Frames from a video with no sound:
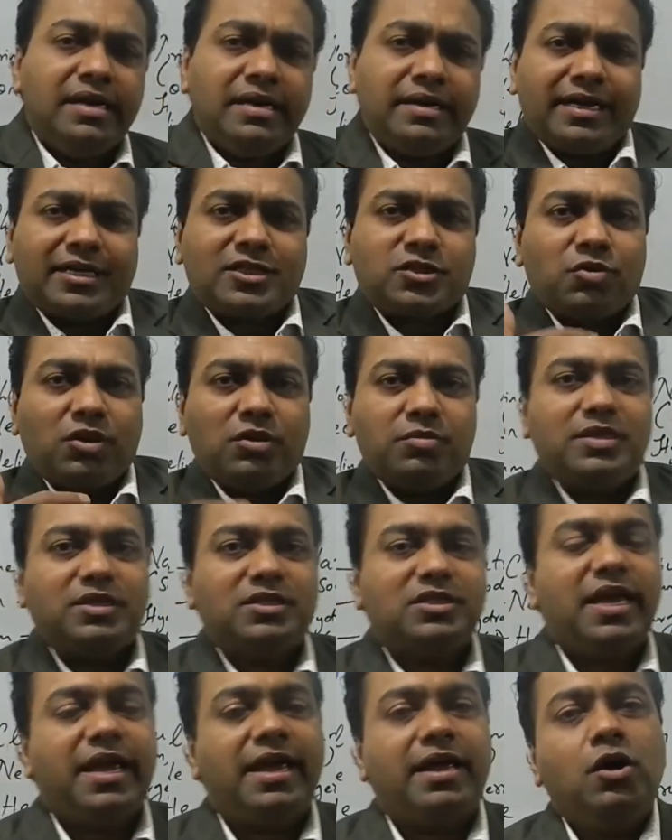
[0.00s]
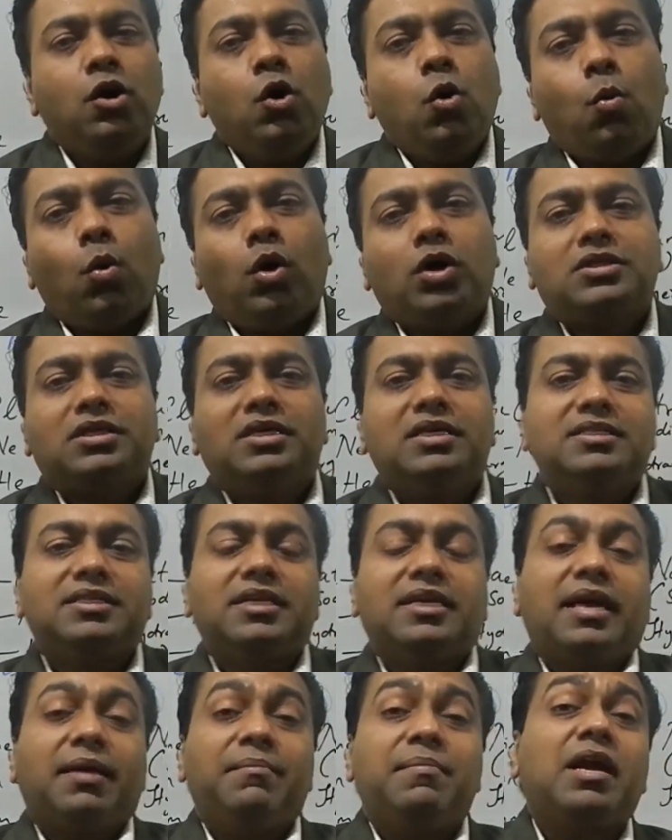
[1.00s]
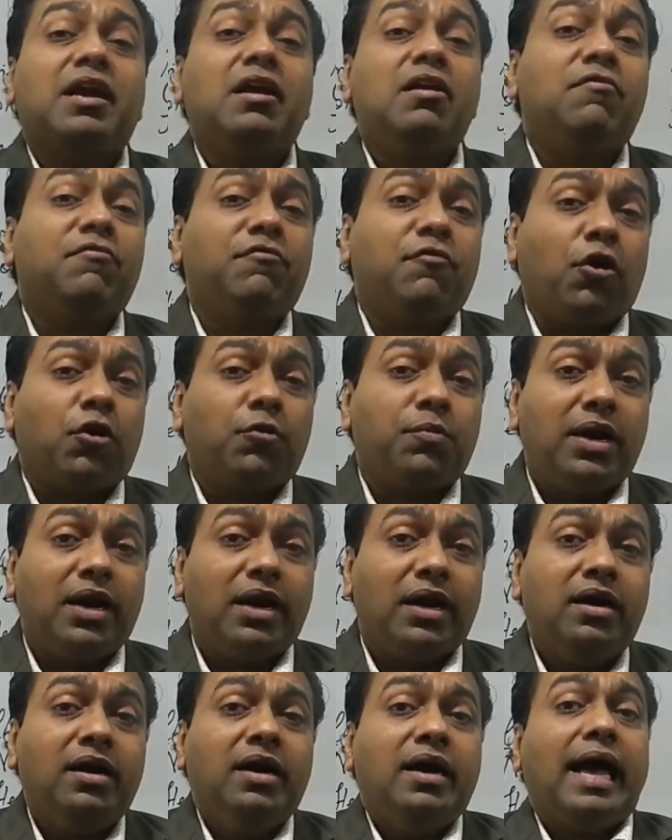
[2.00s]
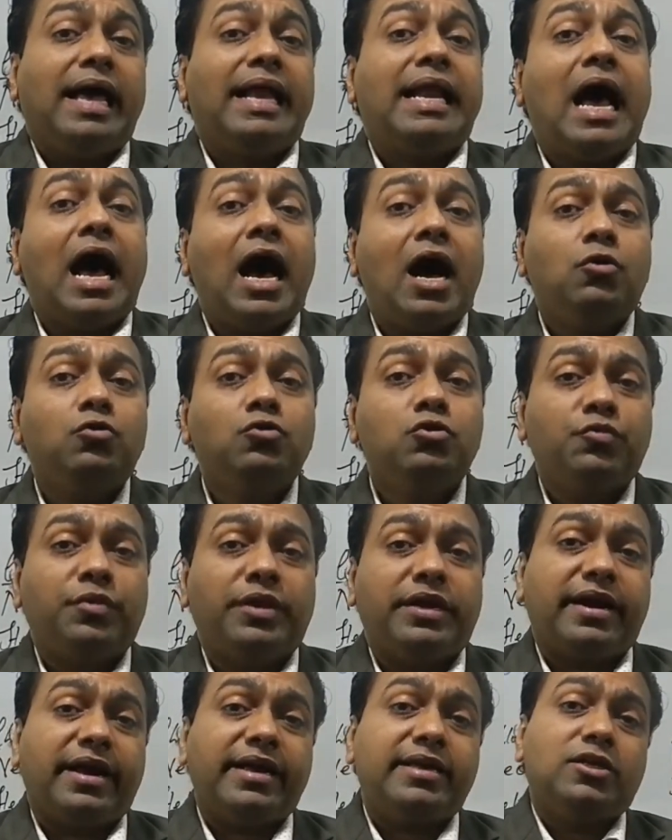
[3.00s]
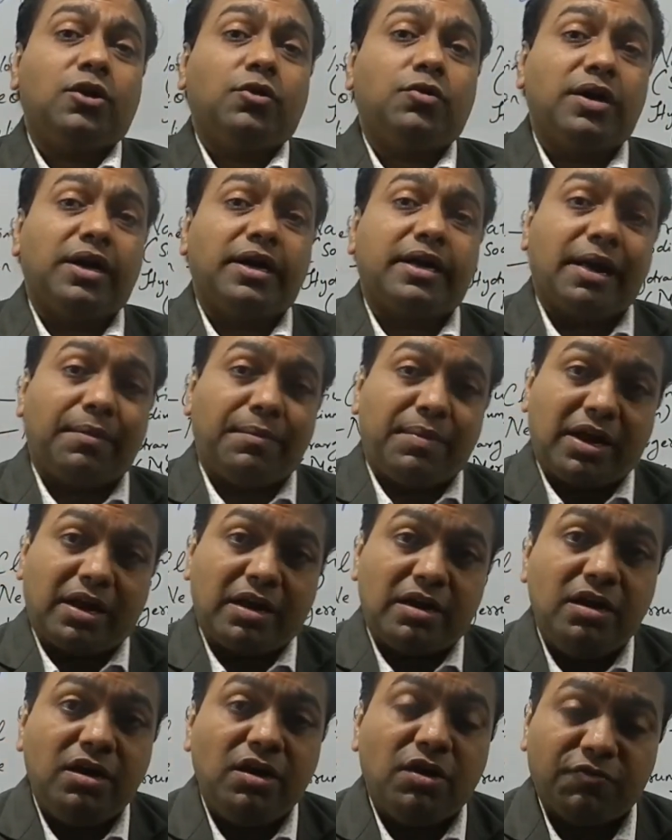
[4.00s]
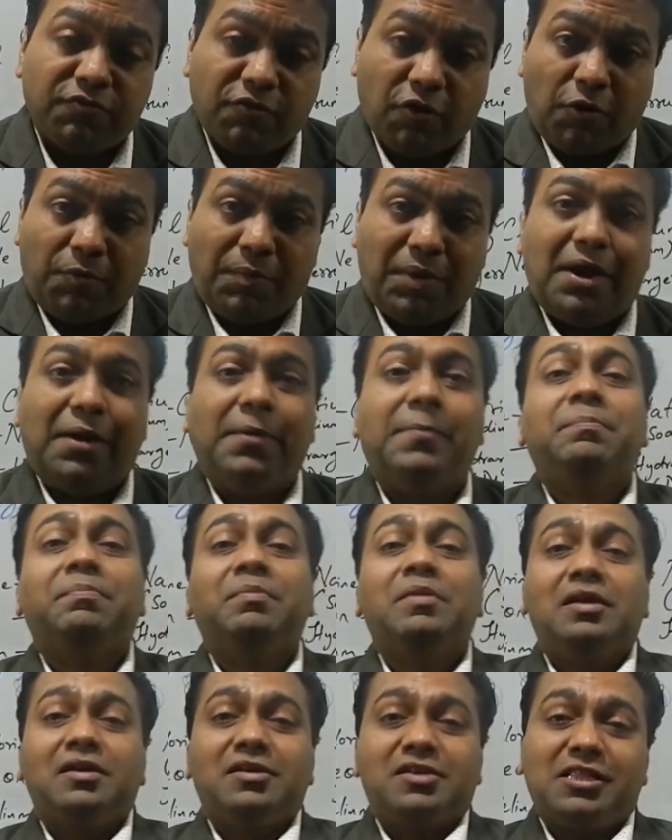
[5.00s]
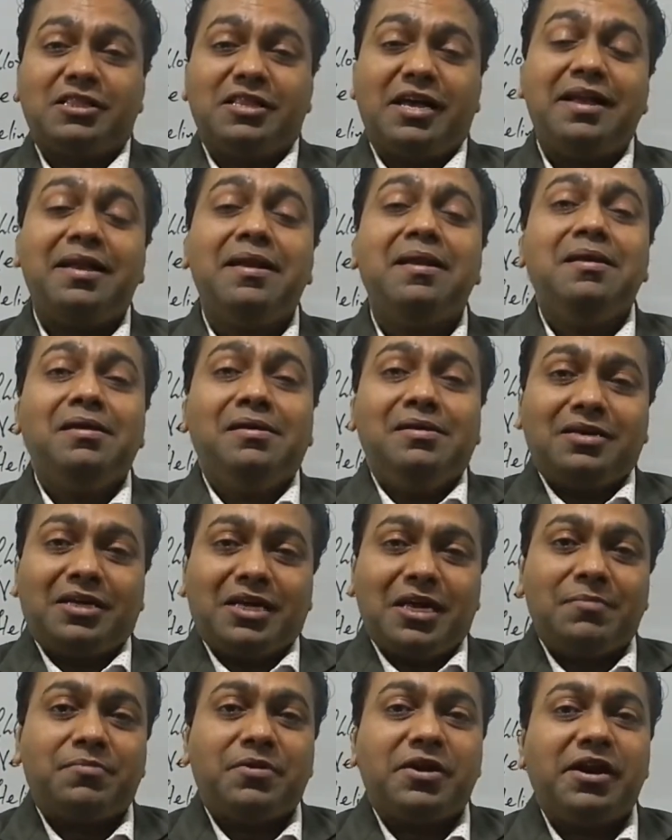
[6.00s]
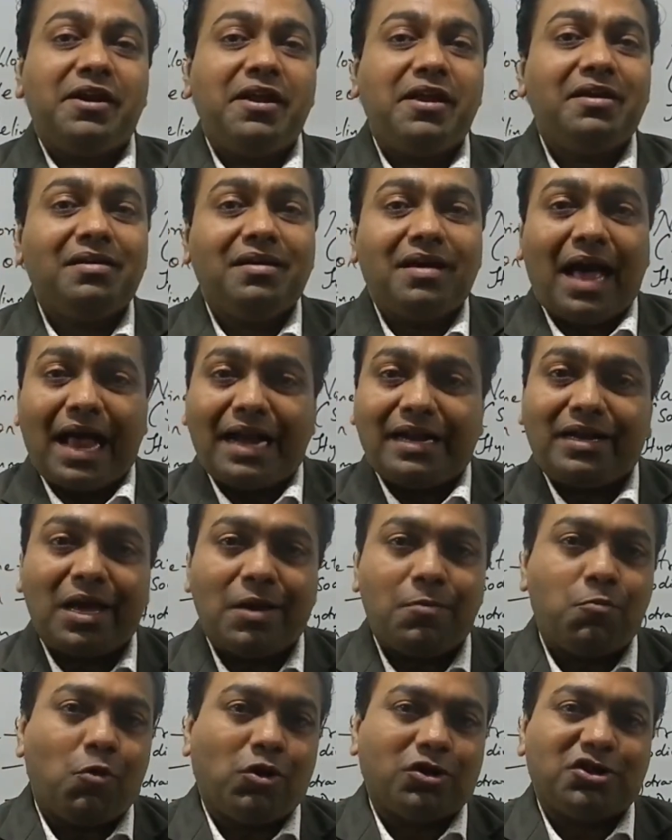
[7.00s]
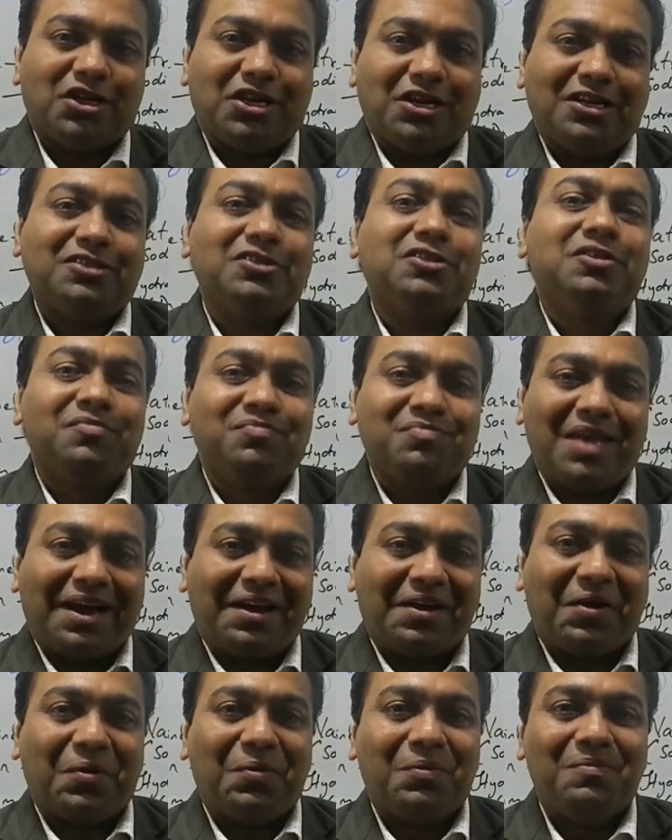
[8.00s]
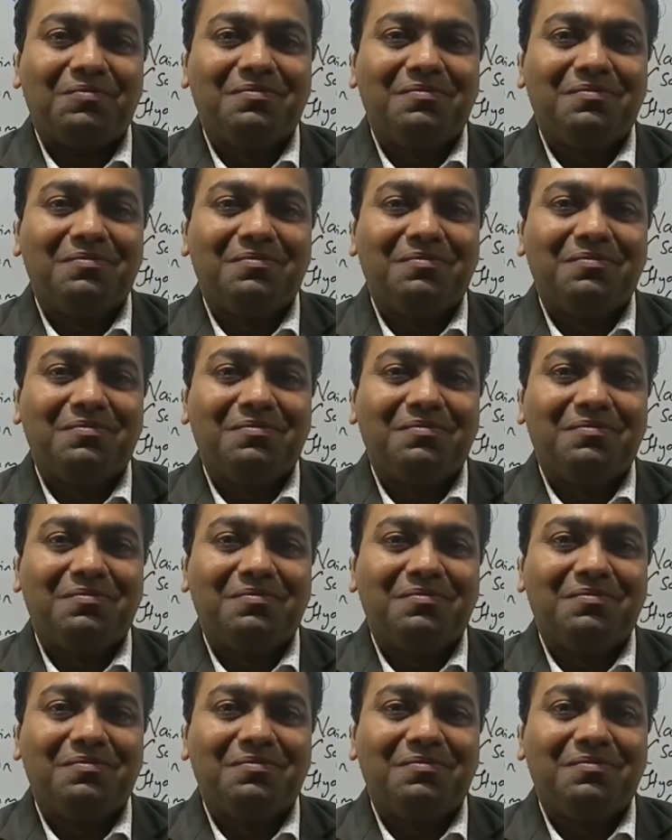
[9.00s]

Next we'll be seeing what is a chemical formula and how do we write down a chemical formula. Till then, keep reading and keep watching us. Thank you.